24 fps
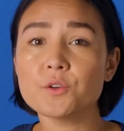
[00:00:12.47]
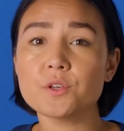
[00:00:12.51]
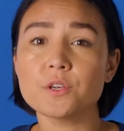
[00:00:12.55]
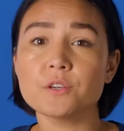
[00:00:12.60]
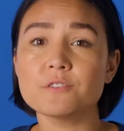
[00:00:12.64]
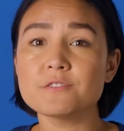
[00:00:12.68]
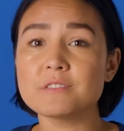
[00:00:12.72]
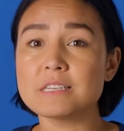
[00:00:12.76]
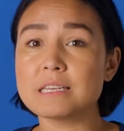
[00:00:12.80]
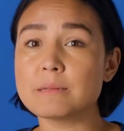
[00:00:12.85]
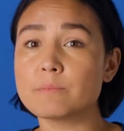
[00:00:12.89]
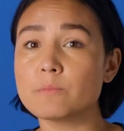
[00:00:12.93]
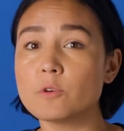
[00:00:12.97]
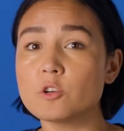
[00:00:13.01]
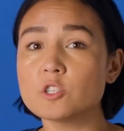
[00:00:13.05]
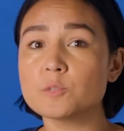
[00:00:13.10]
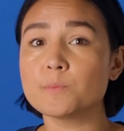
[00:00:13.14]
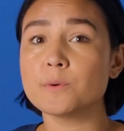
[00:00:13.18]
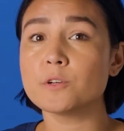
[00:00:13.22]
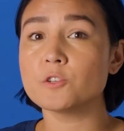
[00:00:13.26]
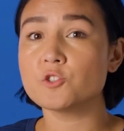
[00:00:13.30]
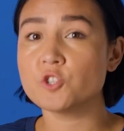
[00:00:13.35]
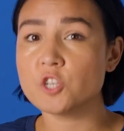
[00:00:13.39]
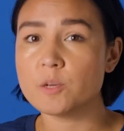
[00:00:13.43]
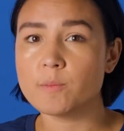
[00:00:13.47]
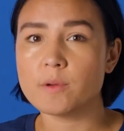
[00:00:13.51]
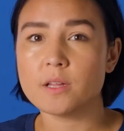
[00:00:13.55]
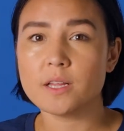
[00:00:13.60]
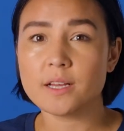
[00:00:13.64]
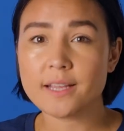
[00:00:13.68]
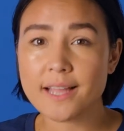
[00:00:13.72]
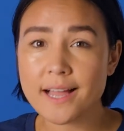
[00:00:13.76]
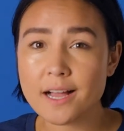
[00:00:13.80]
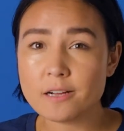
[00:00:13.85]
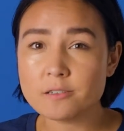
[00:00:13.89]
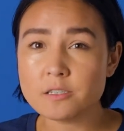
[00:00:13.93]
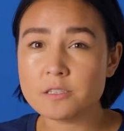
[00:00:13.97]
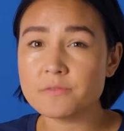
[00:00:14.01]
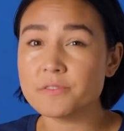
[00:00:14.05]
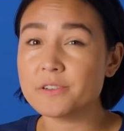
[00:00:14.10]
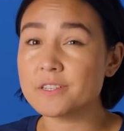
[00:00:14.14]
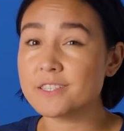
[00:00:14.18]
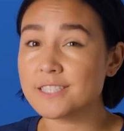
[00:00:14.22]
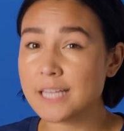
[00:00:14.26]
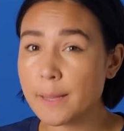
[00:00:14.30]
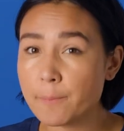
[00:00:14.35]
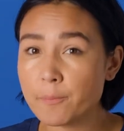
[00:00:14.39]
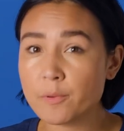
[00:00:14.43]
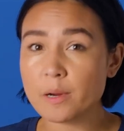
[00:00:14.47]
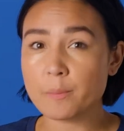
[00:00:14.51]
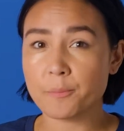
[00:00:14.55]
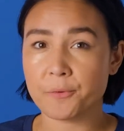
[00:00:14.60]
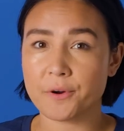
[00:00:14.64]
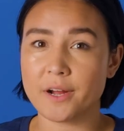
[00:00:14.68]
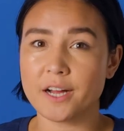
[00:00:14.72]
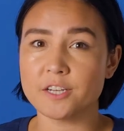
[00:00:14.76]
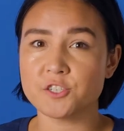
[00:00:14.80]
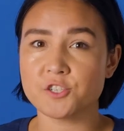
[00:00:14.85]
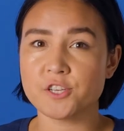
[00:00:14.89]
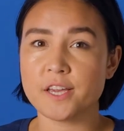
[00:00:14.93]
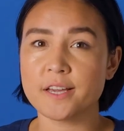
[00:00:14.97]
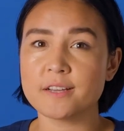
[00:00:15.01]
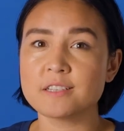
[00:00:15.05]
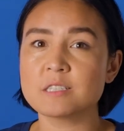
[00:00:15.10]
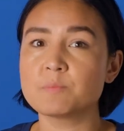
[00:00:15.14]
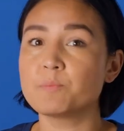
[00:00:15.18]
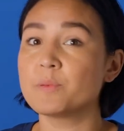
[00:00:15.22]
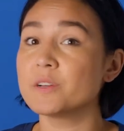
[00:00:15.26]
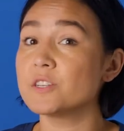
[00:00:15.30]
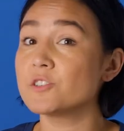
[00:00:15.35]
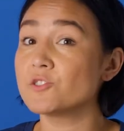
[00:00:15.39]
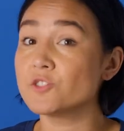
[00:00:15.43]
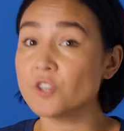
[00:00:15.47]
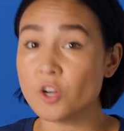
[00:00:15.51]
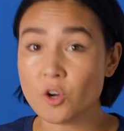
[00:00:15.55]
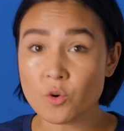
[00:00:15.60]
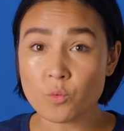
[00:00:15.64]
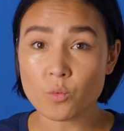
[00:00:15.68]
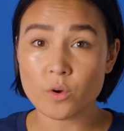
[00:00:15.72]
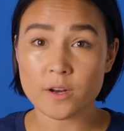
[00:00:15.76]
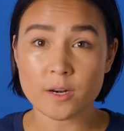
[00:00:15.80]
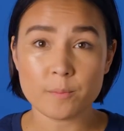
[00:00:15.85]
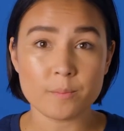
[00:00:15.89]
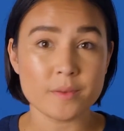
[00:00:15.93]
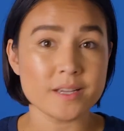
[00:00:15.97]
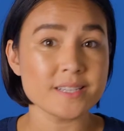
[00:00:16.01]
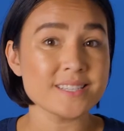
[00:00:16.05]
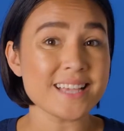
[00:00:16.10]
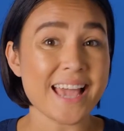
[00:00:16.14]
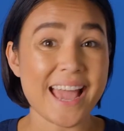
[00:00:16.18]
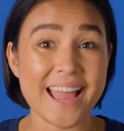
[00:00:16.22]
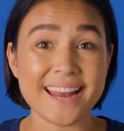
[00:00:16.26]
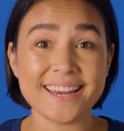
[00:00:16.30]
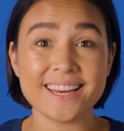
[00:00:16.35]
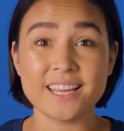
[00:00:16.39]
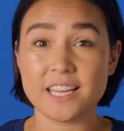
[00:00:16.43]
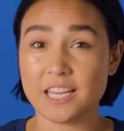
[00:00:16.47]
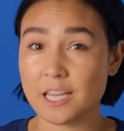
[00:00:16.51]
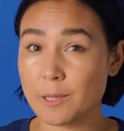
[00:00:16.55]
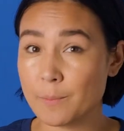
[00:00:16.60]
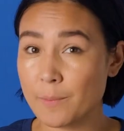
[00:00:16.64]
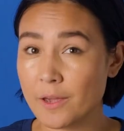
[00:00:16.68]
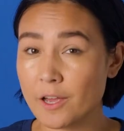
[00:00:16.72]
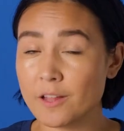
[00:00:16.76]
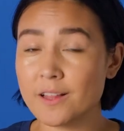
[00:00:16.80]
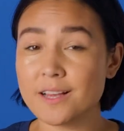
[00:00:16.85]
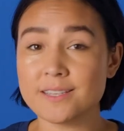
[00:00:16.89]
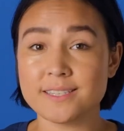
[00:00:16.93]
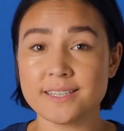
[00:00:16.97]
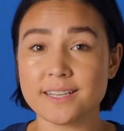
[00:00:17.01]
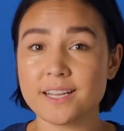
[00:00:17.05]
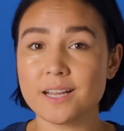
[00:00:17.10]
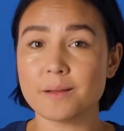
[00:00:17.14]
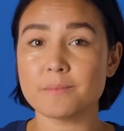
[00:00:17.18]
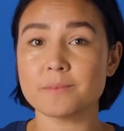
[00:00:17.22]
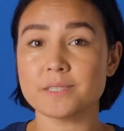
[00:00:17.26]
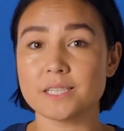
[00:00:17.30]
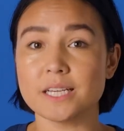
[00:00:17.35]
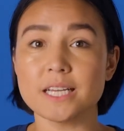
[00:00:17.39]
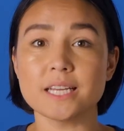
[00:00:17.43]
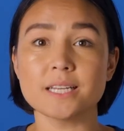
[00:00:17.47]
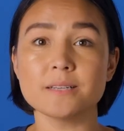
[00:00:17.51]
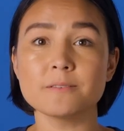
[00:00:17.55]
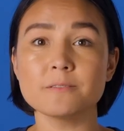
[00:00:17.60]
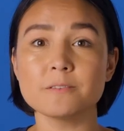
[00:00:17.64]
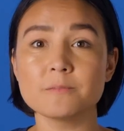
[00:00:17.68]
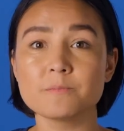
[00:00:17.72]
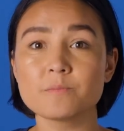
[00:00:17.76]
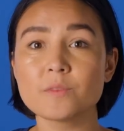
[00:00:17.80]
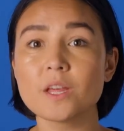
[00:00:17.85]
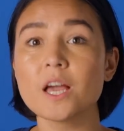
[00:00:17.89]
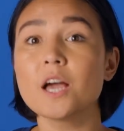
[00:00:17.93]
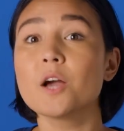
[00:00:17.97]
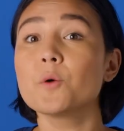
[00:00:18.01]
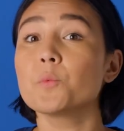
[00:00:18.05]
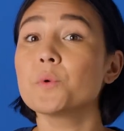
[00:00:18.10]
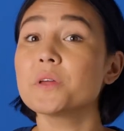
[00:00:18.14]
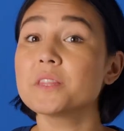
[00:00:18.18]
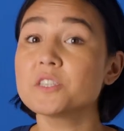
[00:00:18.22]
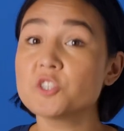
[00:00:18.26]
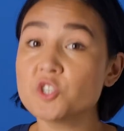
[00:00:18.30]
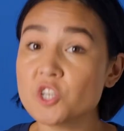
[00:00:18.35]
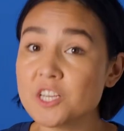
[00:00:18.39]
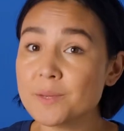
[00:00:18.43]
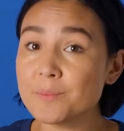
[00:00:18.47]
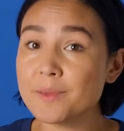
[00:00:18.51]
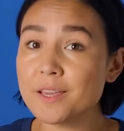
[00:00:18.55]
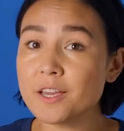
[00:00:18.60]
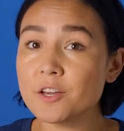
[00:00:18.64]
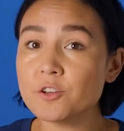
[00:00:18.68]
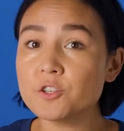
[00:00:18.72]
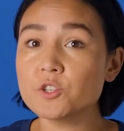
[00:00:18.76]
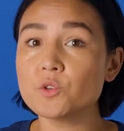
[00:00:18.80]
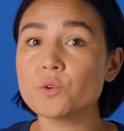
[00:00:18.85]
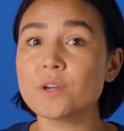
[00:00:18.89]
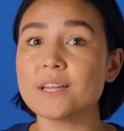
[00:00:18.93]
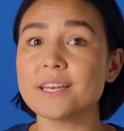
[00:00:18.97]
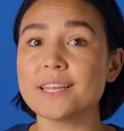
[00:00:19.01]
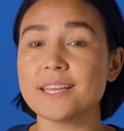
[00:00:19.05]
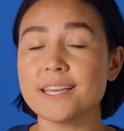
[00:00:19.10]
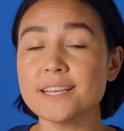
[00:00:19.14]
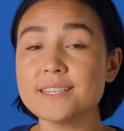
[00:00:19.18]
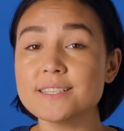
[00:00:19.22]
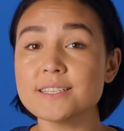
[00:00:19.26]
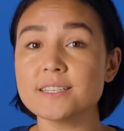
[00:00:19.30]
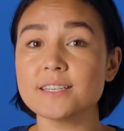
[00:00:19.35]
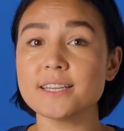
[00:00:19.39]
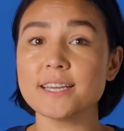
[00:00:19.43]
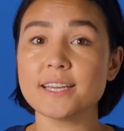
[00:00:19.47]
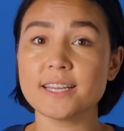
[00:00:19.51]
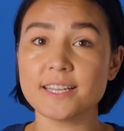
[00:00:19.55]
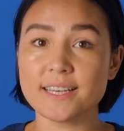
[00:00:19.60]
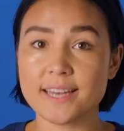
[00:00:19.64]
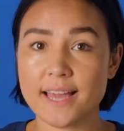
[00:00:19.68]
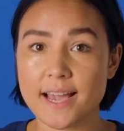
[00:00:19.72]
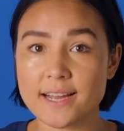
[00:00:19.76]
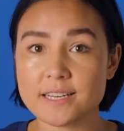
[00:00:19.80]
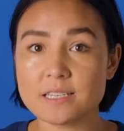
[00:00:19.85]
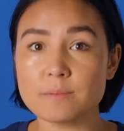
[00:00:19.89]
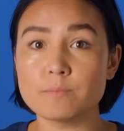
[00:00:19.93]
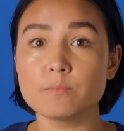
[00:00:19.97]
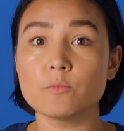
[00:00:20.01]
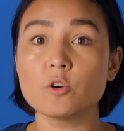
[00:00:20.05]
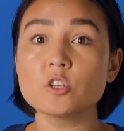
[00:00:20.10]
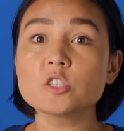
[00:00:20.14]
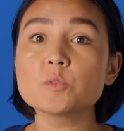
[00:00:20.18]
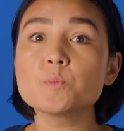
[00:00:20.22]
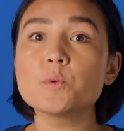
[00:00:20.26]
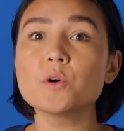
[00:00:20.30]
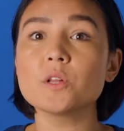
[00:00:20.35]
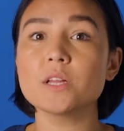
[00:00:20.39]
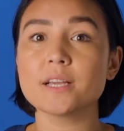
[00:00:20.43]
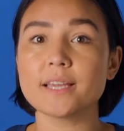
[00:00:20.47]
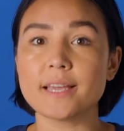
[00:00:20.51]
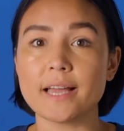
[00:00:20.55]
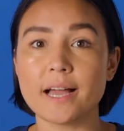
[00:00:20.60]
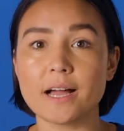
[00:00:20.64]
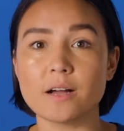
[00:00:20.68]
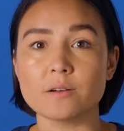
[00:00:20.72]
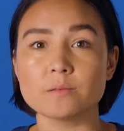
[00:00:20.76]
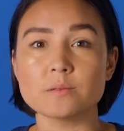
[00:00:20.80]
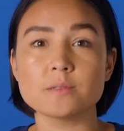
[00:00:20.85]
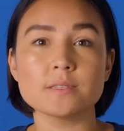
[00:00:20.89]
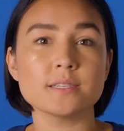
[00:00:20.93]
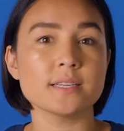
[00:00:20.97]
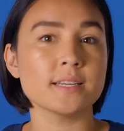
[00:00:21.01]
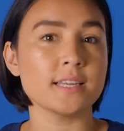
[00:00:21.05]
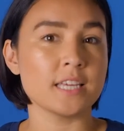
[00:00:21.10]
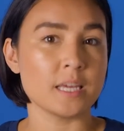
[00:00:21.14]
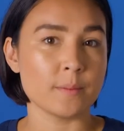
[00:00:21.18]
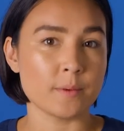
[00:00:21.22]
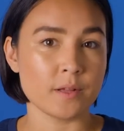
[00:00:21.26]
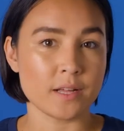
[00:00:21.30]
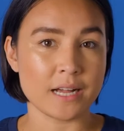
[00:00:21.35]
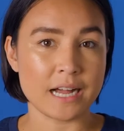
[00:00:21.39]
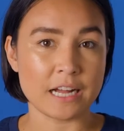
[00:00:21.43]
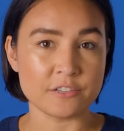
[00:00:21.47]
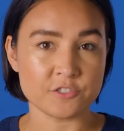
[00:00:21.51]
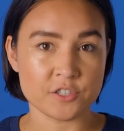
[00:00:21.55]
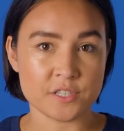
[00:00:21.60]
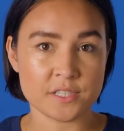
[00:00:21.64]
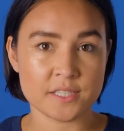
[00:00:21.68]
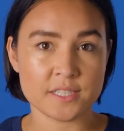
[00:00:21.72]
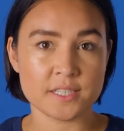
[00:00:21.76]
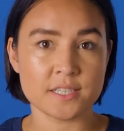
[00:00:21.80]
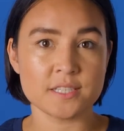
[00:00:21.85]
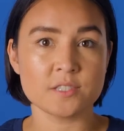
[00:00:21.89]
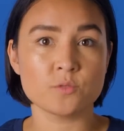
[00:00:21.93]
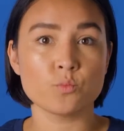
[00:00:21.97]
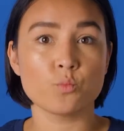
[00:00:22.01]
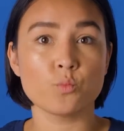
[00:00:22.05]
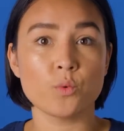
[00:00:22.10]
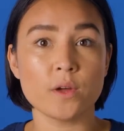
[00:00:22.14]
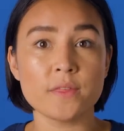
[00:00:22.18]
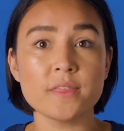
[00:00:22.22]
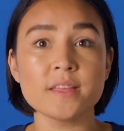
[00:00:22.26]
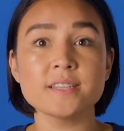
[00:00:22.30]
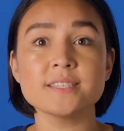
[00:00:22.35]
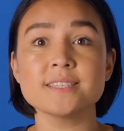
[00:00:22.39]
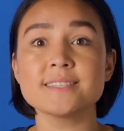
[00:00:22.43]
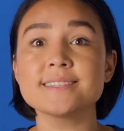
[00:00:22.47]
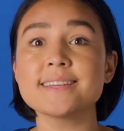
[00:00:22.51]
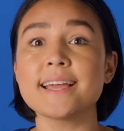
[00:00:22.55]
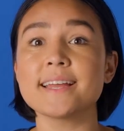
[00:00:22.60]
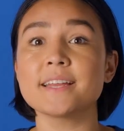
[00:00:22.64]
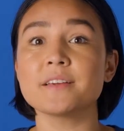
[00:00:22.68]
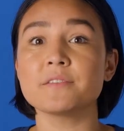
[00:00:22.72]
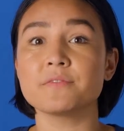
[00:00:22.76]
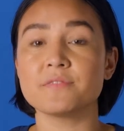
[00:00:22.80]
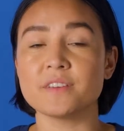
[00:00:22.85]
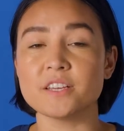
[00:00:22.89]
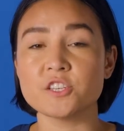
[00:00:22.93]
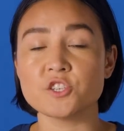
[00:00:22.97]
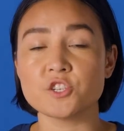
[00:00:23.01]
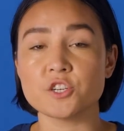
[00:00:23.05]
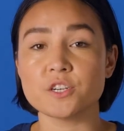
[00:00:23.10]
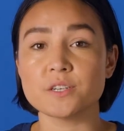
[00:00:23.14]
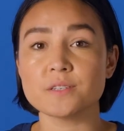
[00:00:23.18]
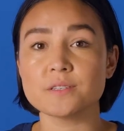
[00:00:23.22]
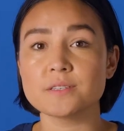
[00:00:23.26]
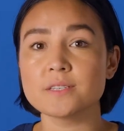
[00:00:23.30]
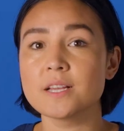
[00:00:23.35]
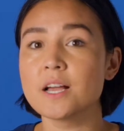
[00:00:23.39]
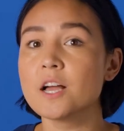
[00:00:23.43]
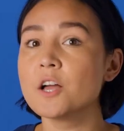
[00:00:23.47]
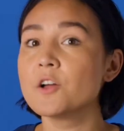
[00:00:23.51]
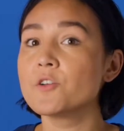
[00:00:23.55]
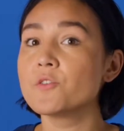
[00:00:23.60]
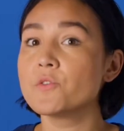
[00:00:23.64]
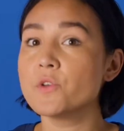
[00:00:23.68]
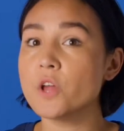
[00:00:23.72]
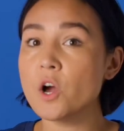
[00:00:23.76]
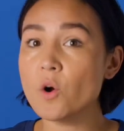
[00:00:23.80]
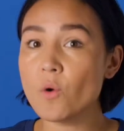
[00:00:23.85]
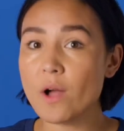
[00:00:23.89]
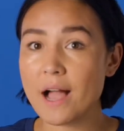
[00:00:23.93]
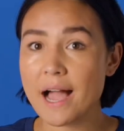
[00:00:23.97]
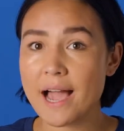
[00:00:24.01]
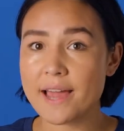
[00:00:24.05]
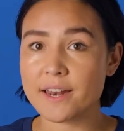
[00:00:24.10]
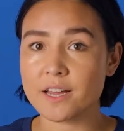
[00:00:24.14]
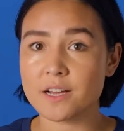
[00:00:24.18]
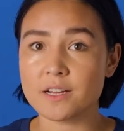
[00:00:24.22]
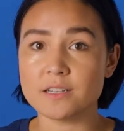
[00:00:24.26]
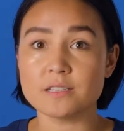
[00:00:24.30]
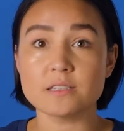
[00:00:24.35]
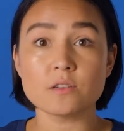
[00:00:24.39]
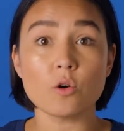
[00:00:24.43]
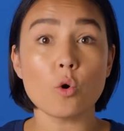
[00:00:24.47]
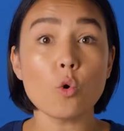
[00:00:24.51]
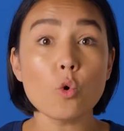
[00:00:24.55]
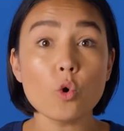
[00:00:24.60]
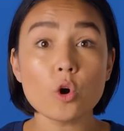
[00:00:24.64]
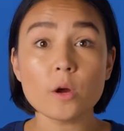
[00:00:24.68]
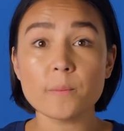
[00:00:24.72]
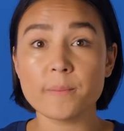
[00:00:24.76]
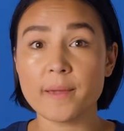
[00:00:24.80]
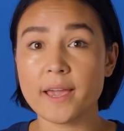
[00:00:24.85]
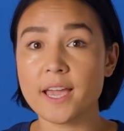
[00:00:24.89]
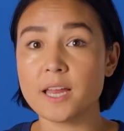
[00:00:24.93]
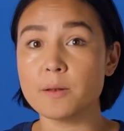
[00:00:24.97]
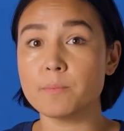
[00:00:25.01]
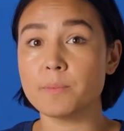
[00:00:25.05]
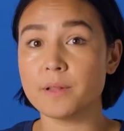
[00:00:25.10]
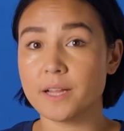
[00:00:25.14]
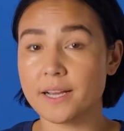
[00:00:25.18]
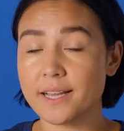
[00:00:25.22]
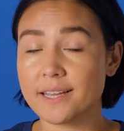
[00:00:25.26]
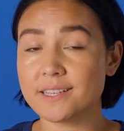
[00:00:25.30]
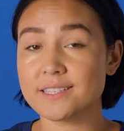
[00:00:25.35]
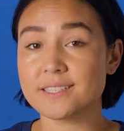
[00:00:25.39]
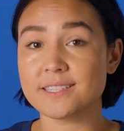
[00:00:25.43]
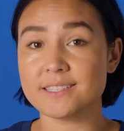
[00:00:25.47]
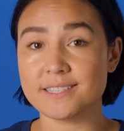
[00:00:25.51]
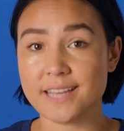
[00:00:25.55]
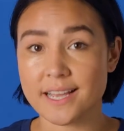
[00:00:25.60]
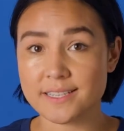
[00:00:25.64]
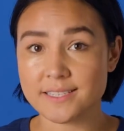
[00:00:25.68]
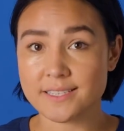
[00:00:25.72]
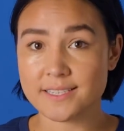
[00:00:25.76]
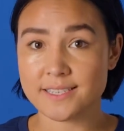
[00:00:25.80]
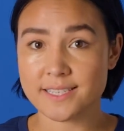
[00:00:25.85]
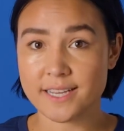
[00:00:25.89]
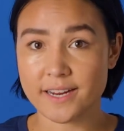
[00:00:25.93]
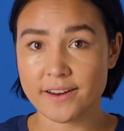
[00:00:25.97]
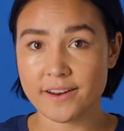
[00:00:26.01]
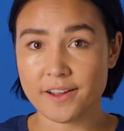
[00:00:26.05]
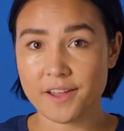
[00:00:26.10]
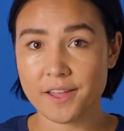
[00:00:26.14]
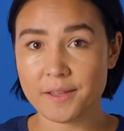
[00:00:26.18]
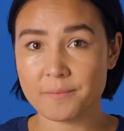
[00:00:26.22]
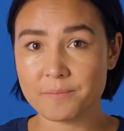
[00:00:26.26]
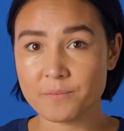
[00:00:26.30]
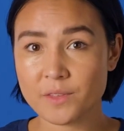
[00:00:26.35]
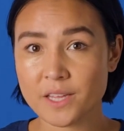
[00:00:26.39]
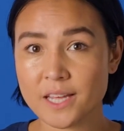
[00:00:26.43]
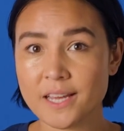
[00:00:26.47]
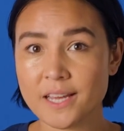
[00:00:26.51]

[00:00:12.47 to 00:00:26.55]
using multiple Gmail accounts for separate projects but don't want to miss any email as it comes in? With Gmail, you can easily connect multiple accounts and email addresses with its native features, no add-ons or paid plugins necessary.